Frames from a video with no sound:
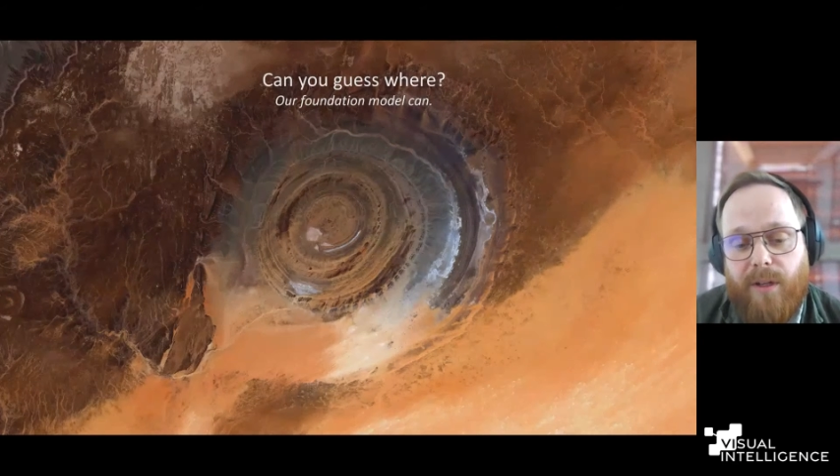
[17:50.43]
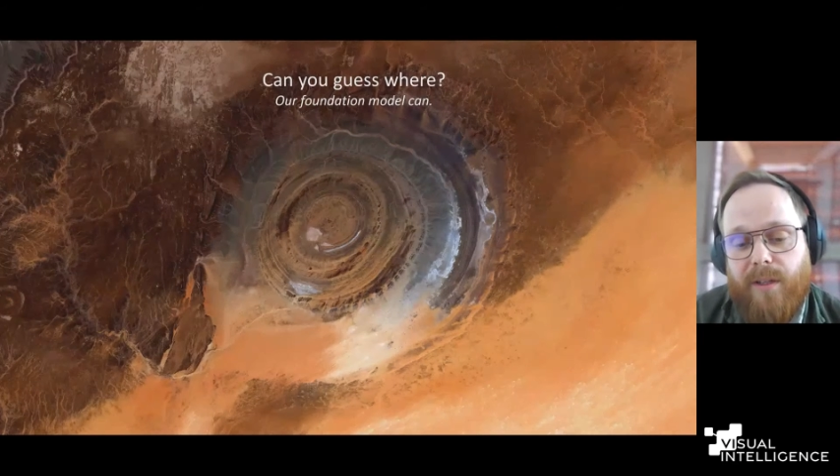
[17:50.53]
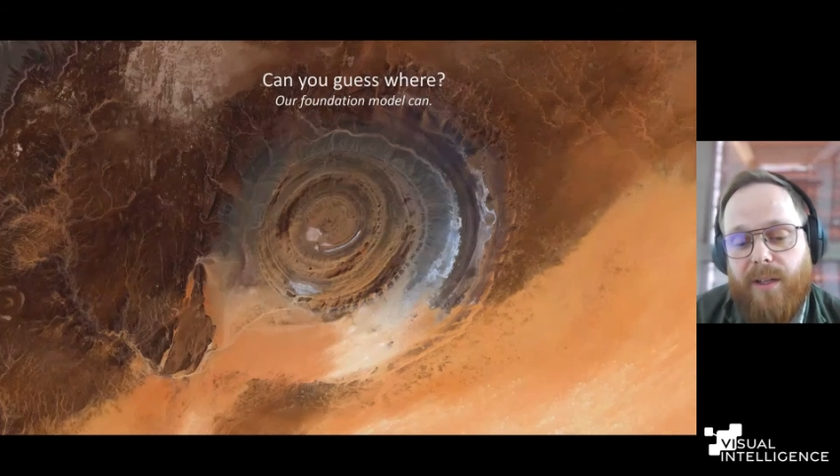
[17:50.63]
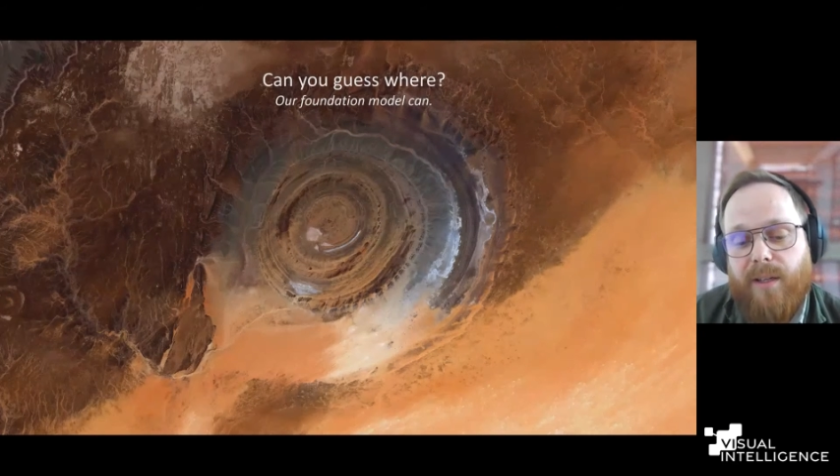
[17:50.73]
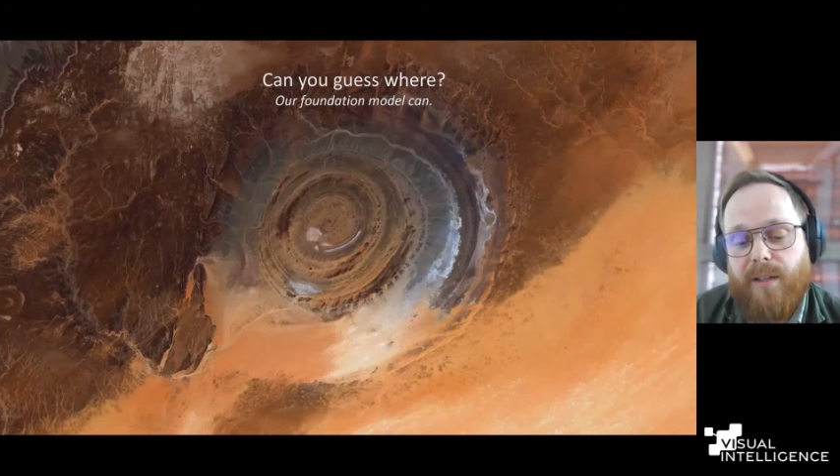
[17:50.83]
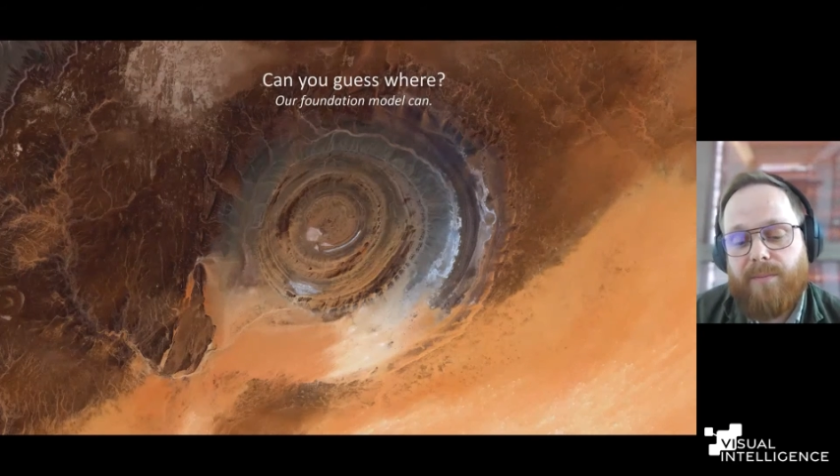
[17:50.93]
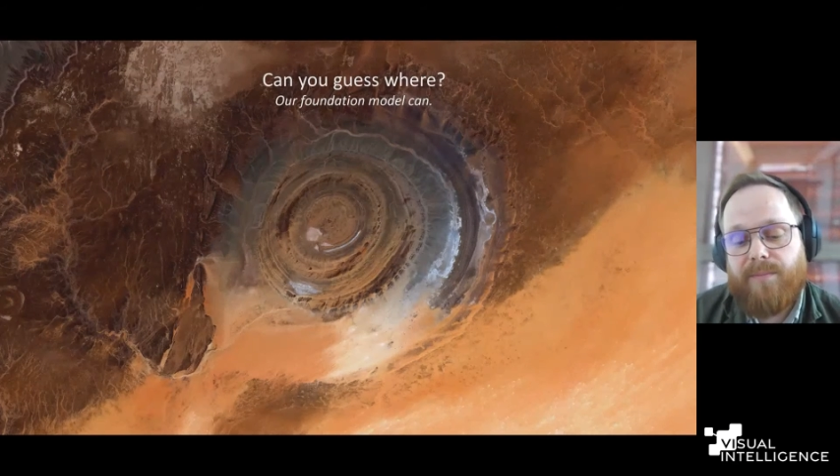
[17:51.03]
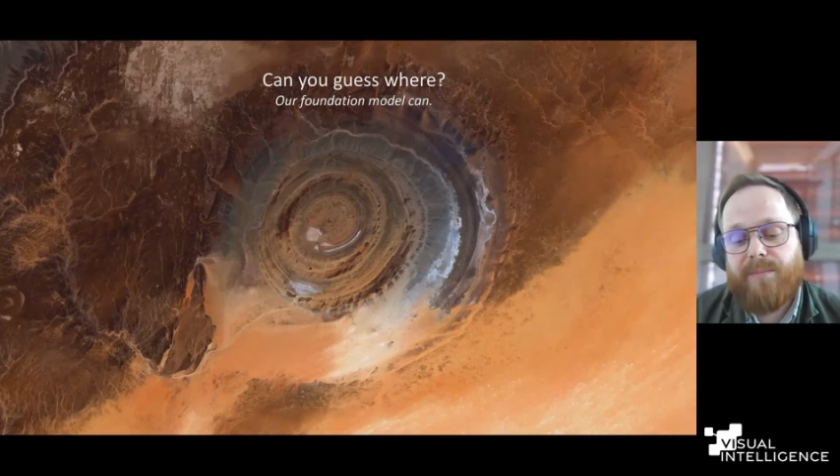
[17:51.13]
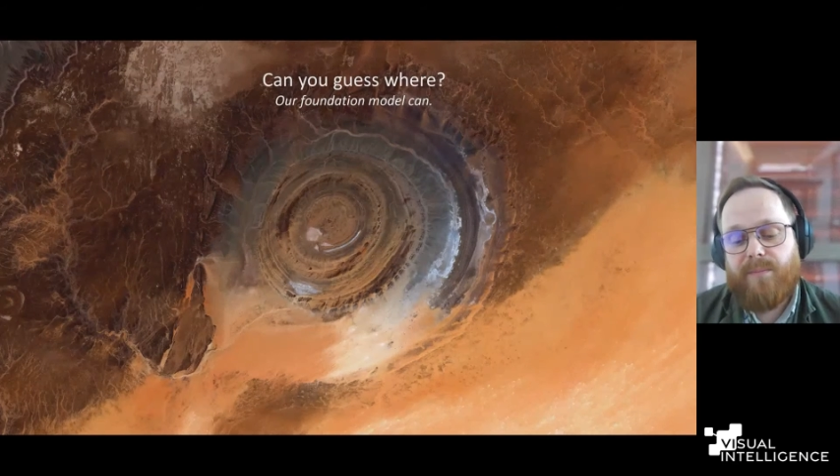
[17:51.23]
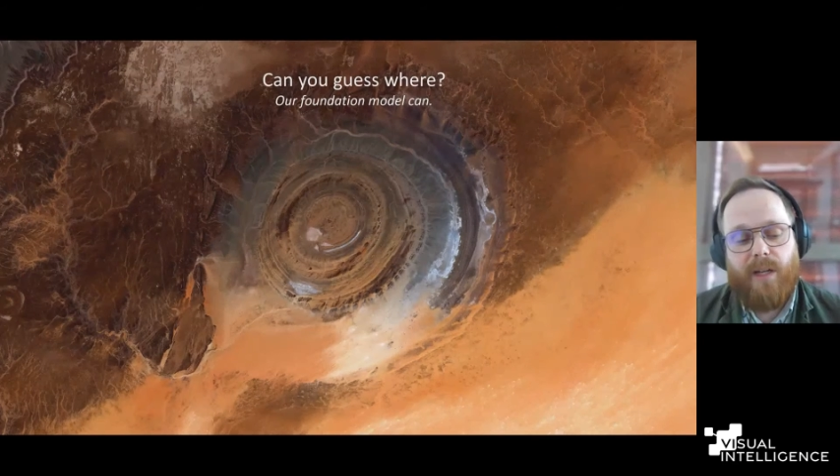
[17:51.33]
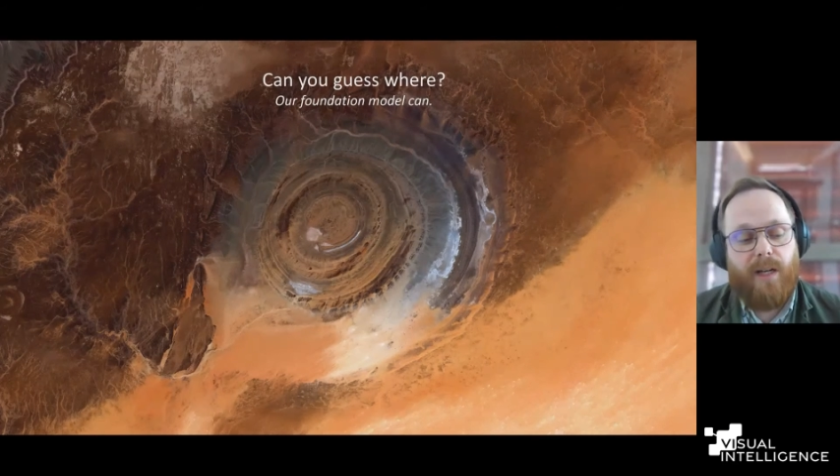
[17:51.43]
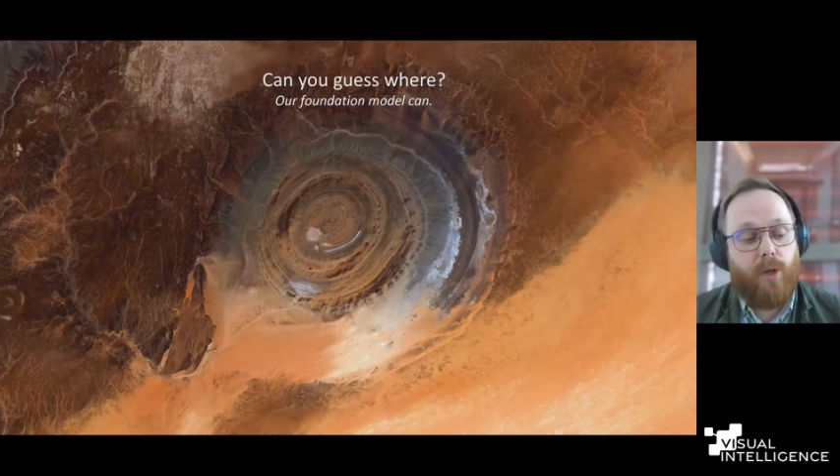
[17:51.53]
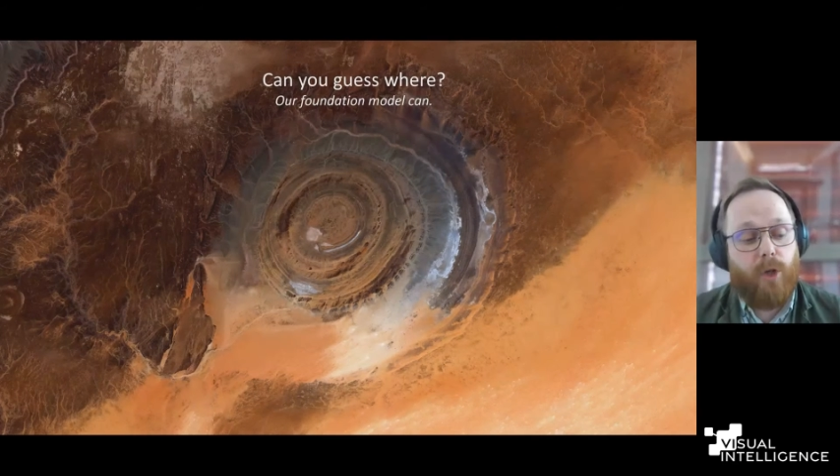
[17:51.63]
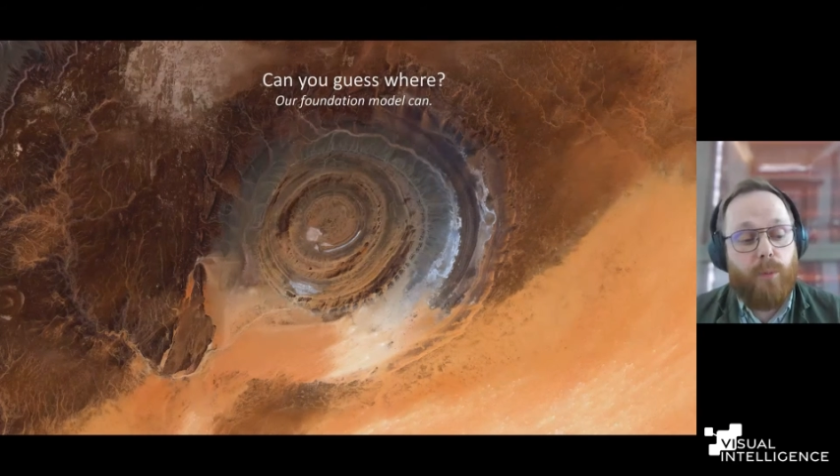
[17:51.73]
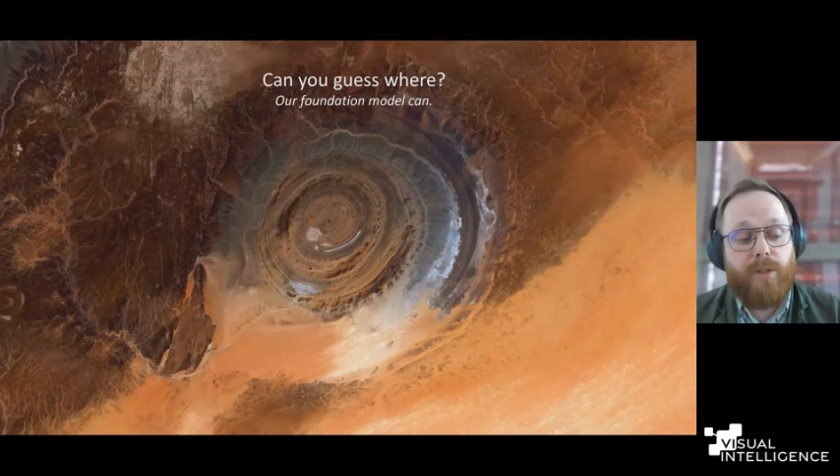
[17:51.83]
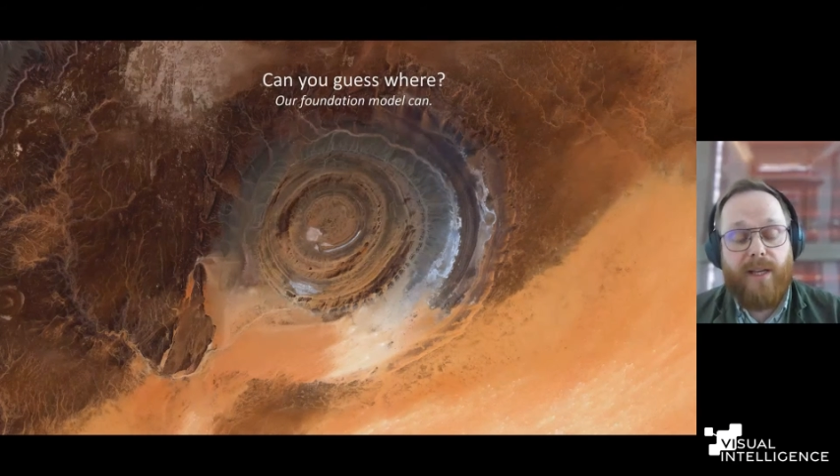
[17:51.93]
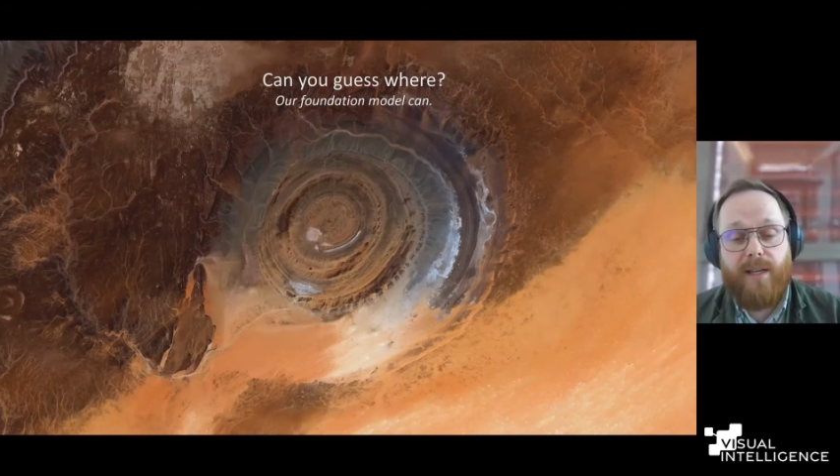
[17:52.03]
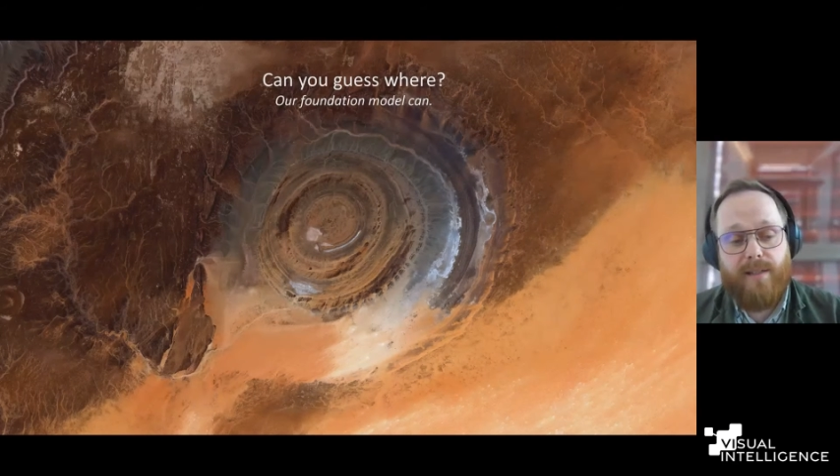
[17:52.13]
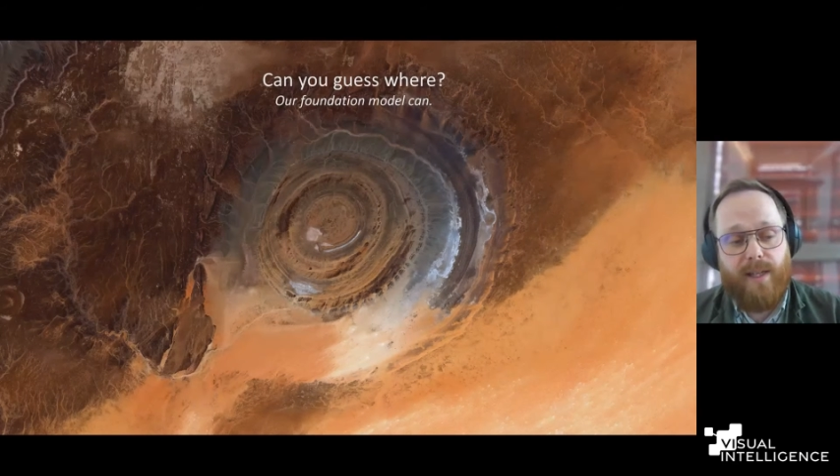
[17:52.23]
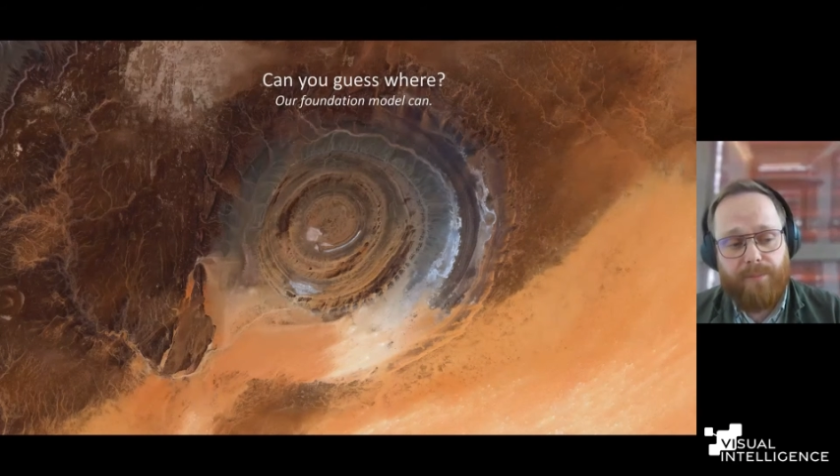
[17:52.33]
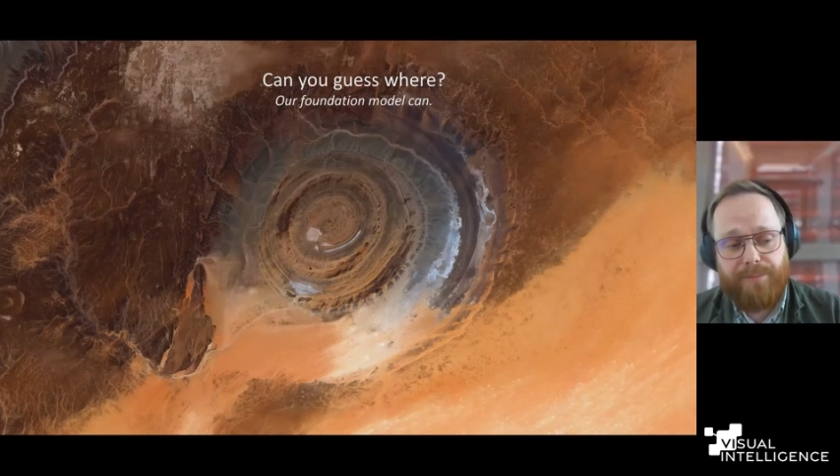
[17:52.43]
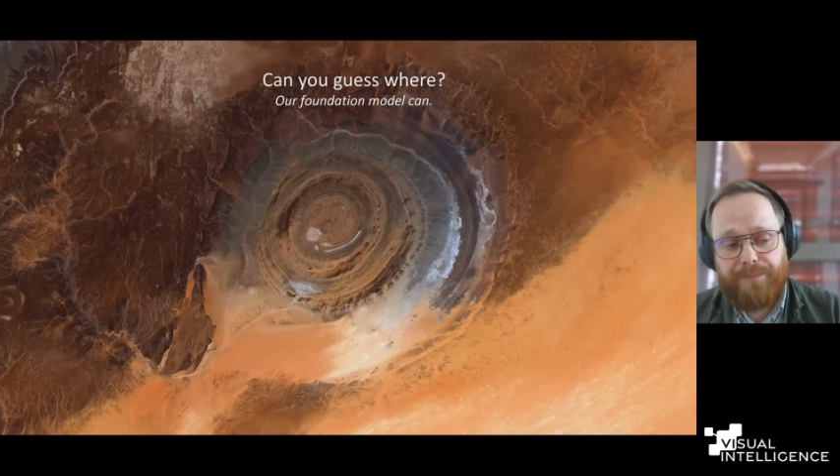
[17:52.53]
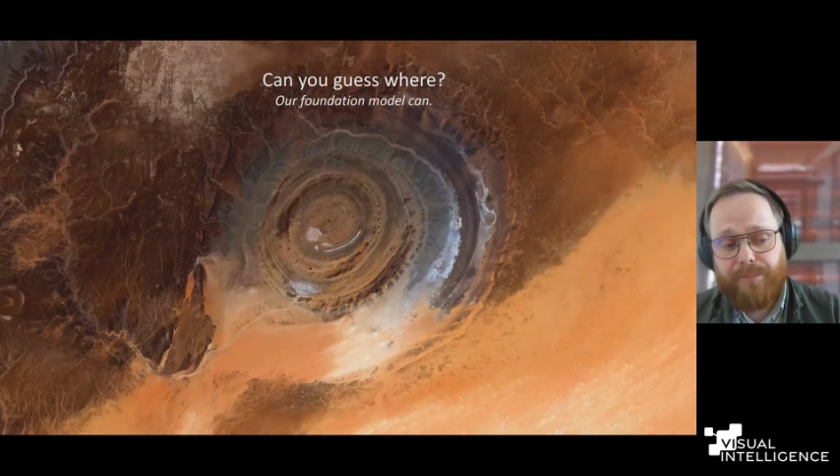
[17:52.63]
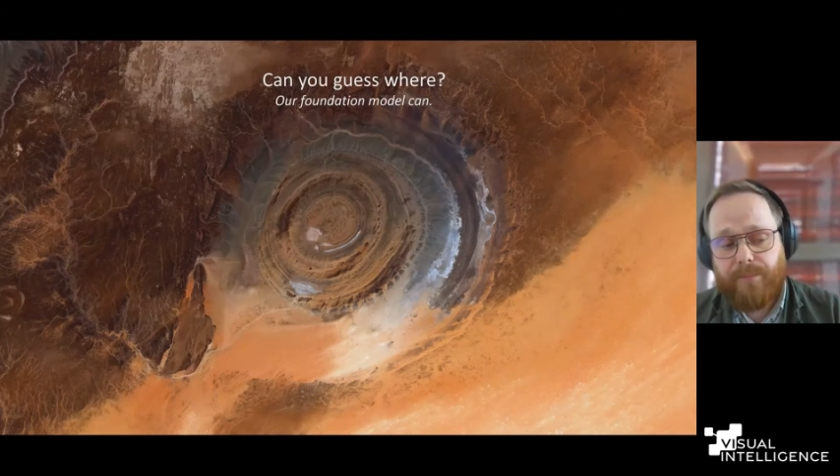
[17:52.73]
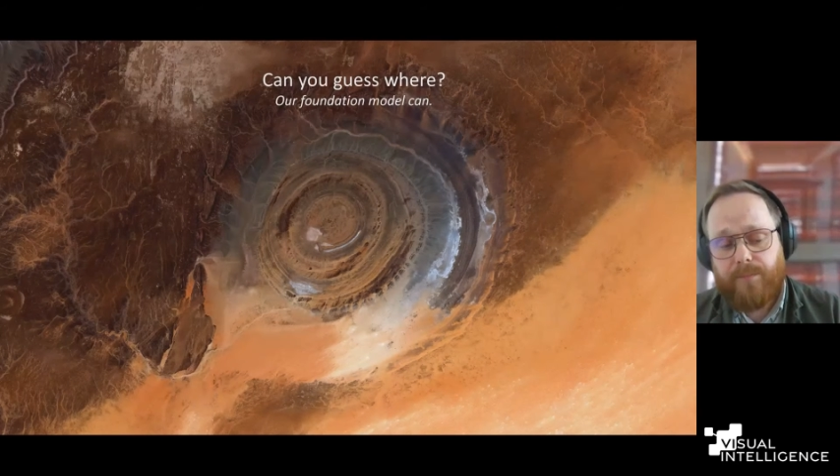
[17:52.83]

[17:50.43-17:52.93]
on a global data set.